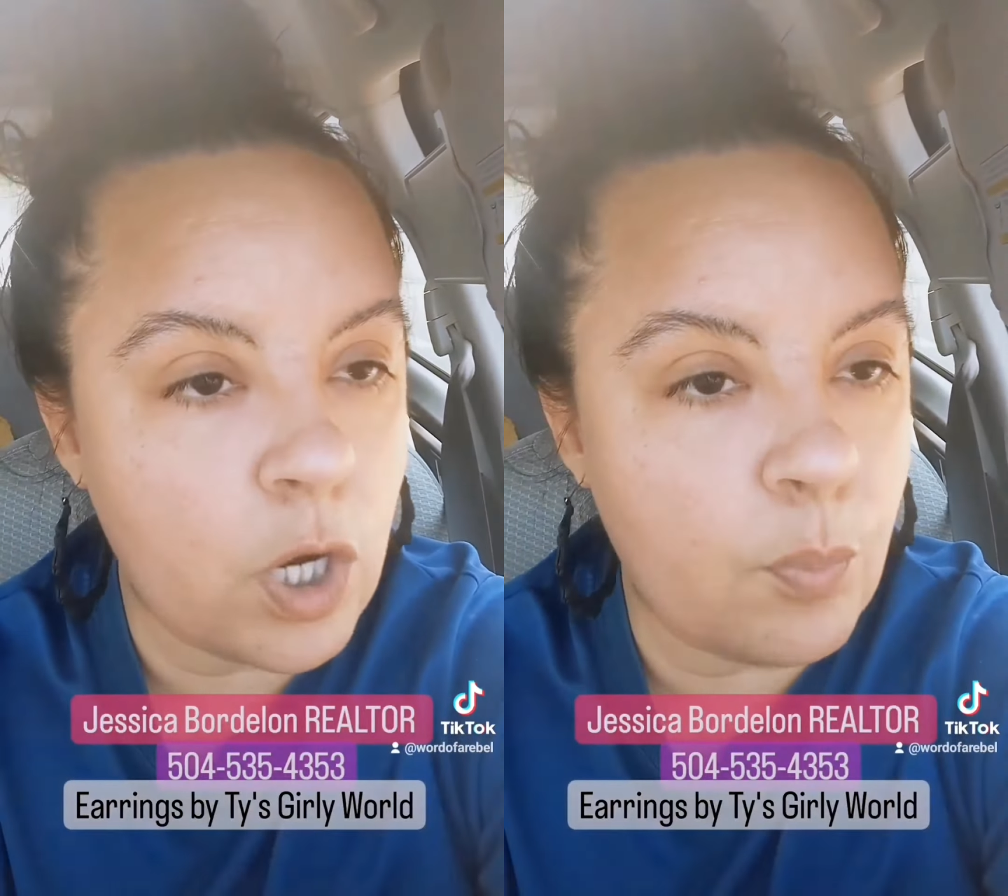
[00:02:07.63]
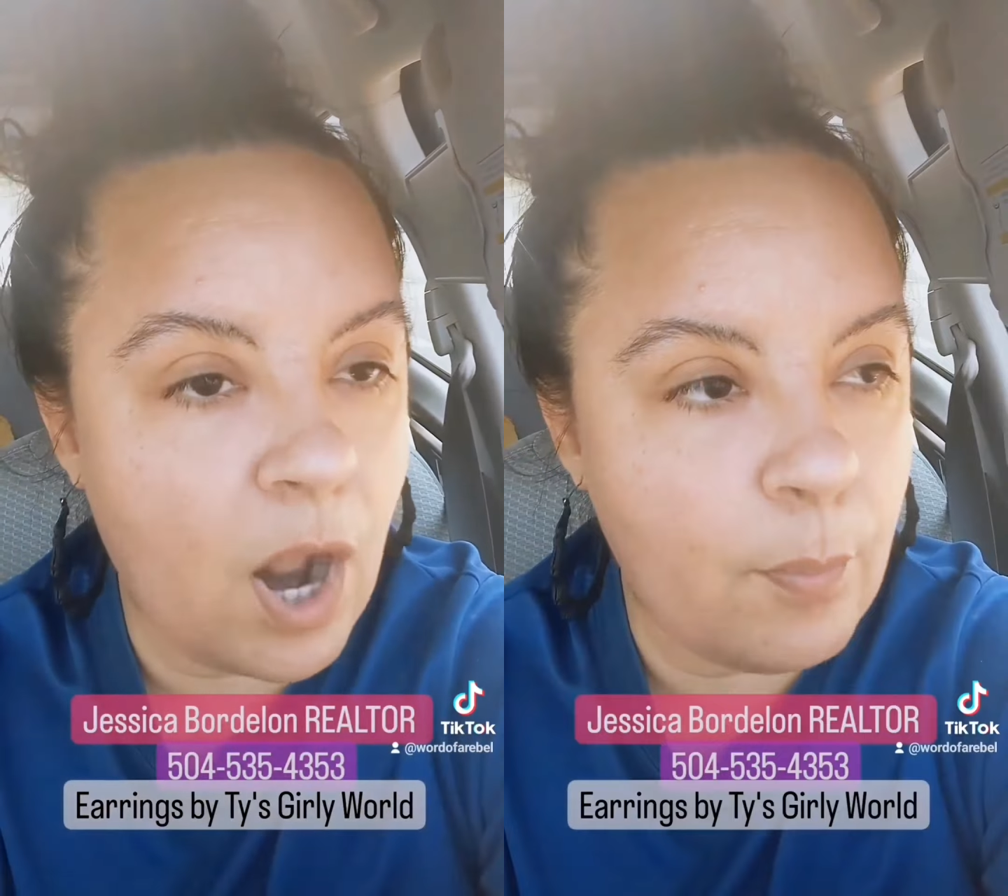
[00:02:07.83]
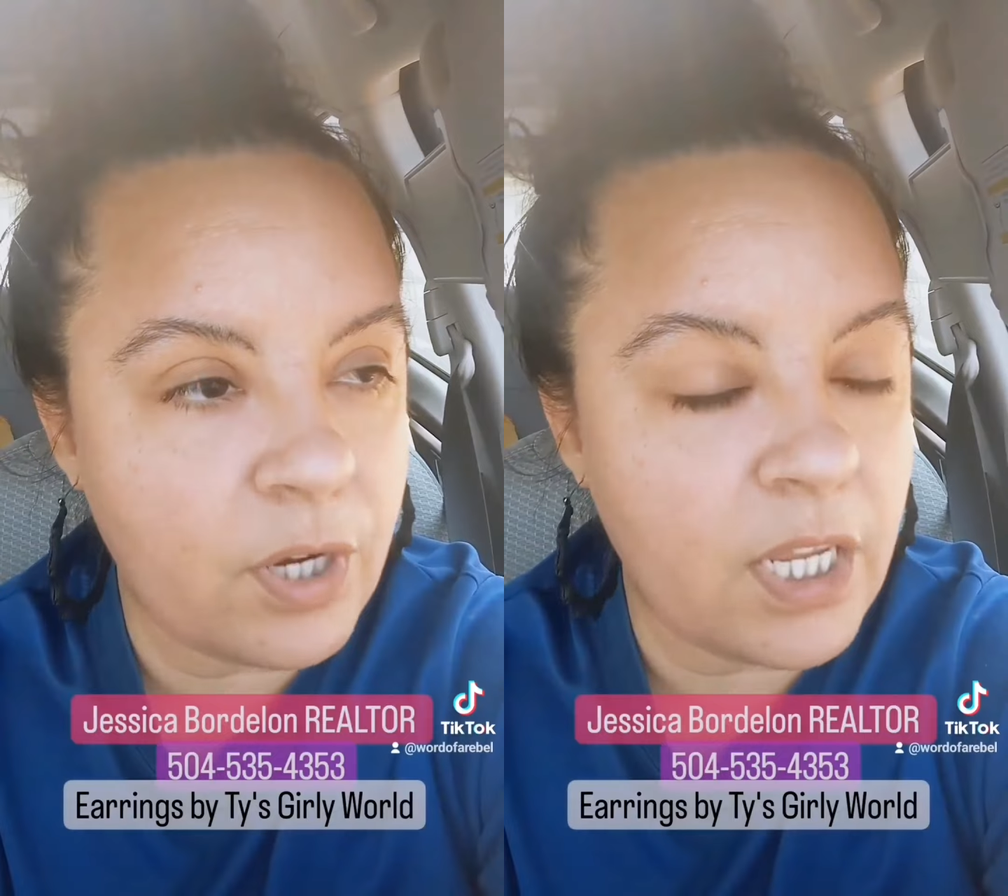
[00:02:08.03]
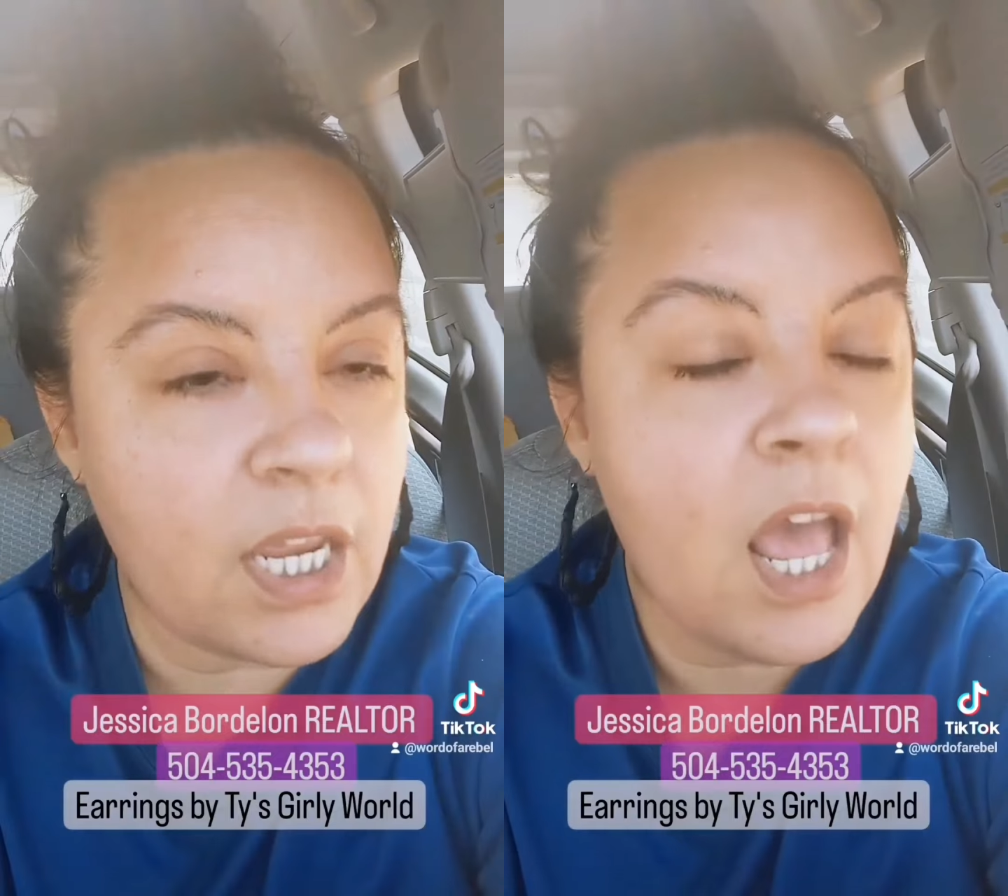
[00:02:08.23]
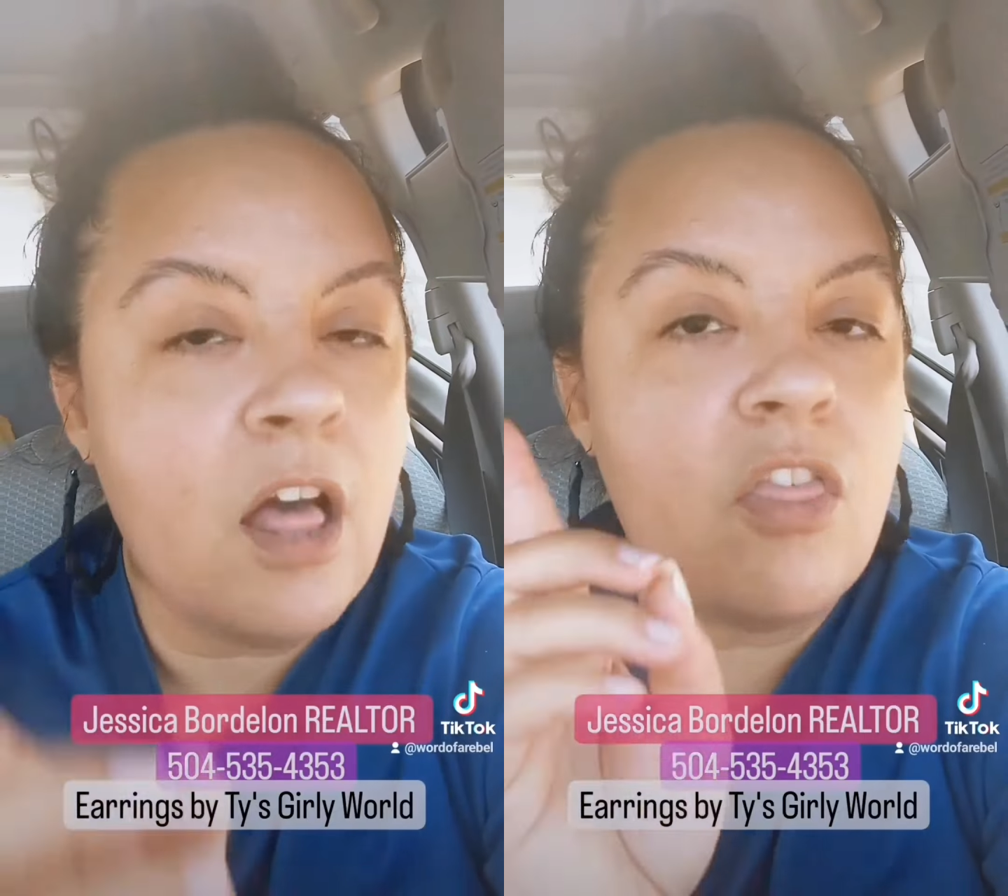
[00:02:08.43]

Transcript: on a property